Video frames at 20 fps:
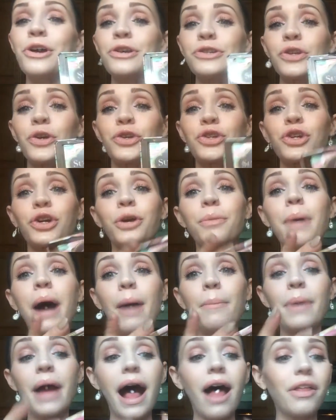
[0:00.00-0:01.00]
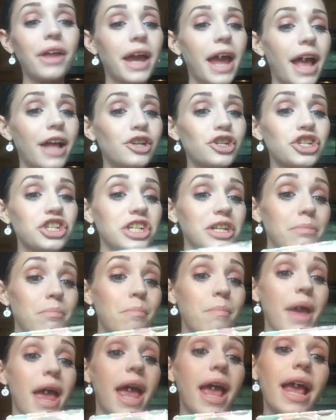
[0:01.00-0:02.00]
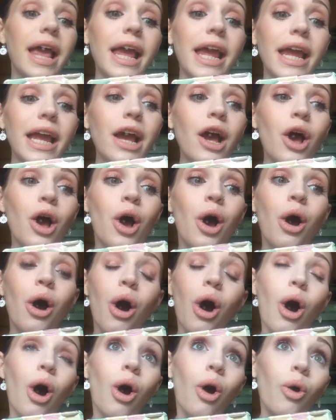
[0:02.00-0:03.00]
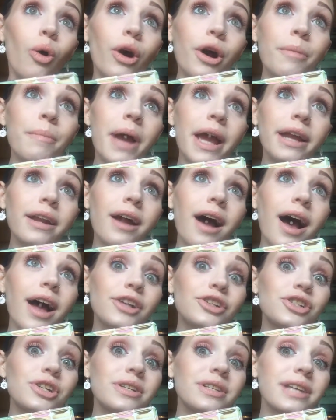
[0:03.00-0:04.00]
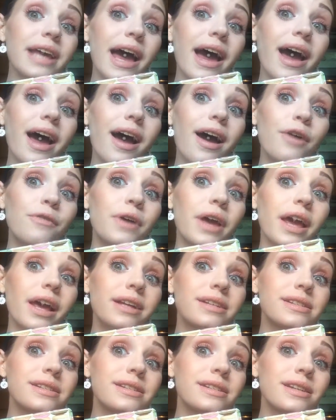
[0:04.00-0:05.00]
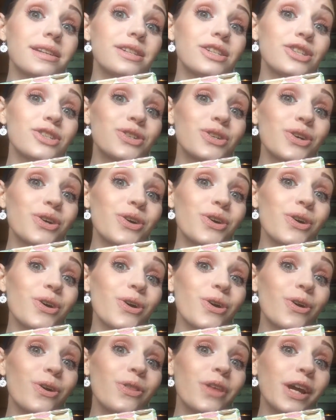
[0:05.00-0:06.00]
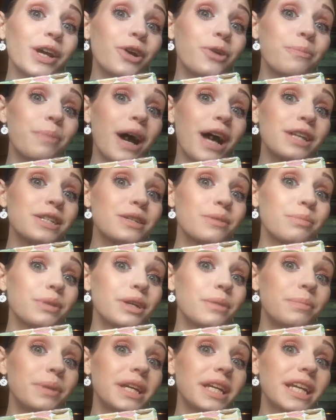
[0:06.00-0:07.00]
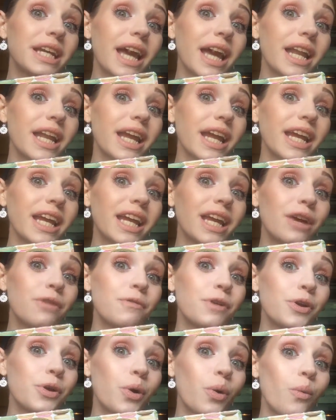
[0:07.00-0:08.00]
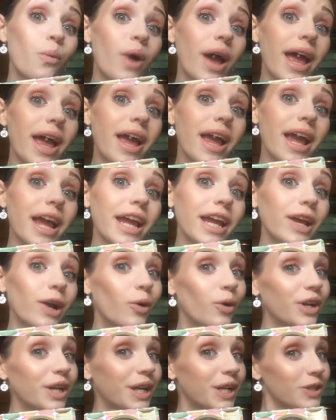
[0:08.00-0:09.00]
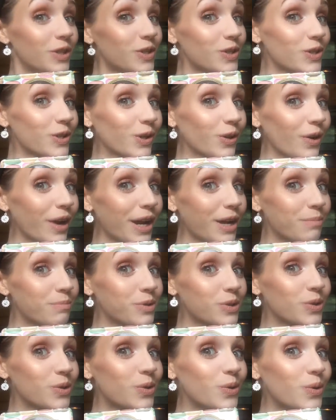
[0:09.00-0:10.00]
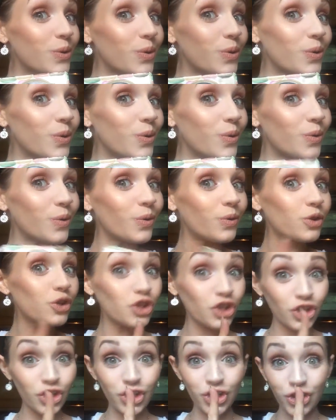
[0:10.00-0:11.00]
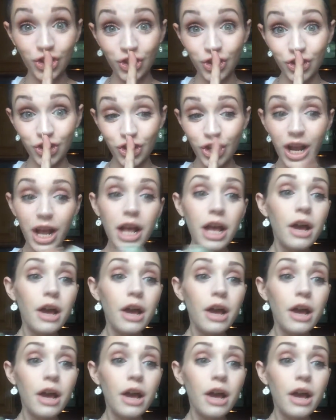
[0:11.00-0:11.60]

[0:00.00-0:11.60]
So Sugar Pop palette, and she may or may not just have a sister that could possibly be getting given away on Instagram soon. Shh.